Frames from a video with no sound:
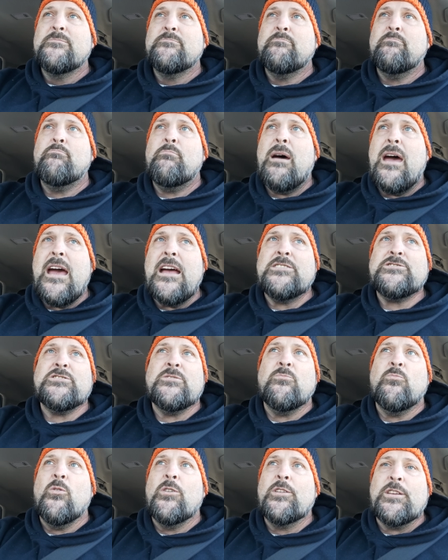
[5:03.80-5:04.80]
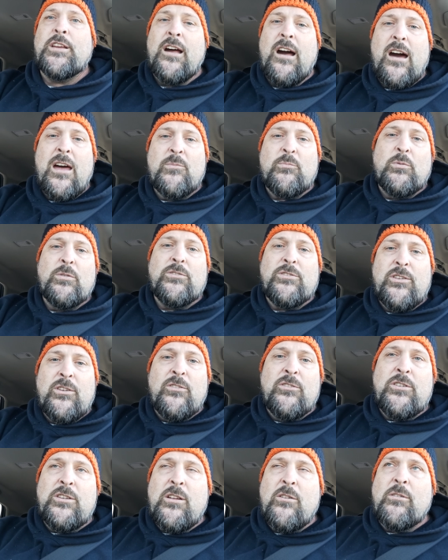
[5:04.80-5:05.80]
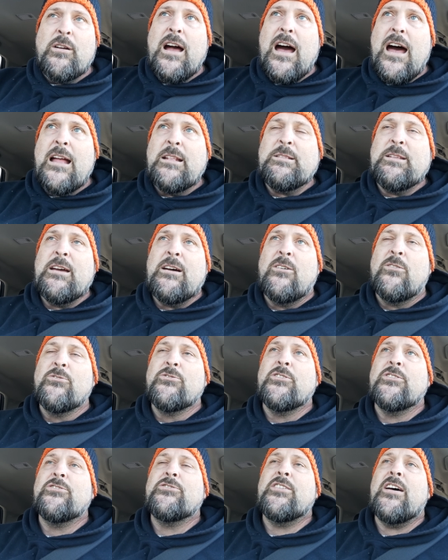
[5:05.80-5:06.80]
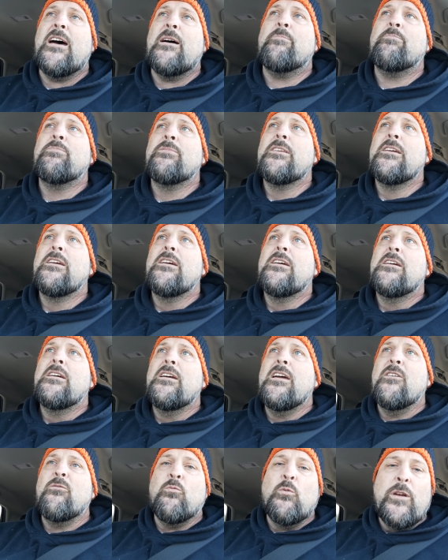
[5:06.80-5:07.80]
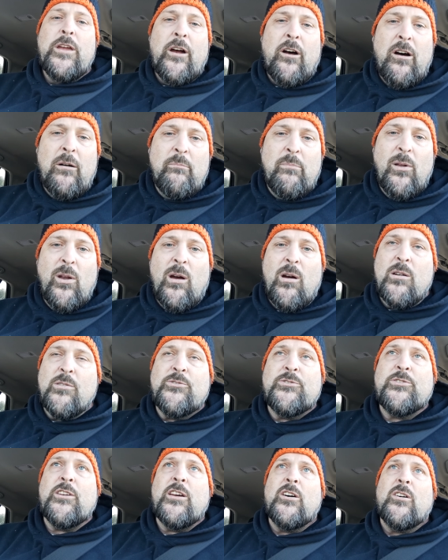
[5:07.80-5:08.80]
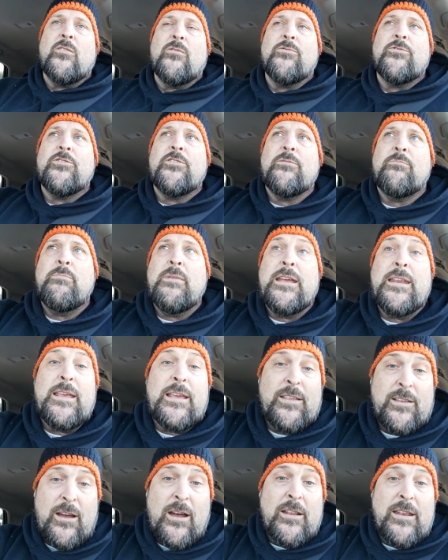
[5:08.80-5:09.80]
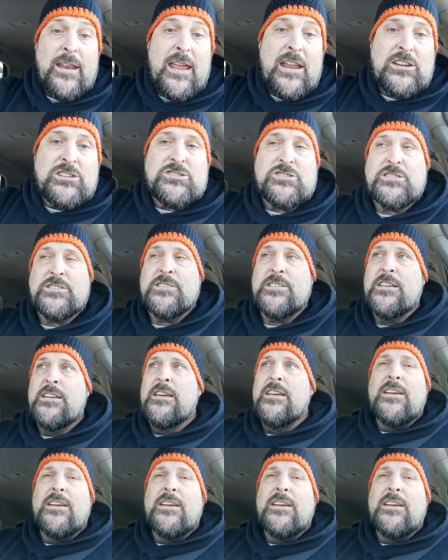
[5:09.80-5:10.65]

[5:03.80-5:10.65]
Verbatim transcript: Imagine what God would do. You know, God tells us that if we humble ourselves, meaning a nation,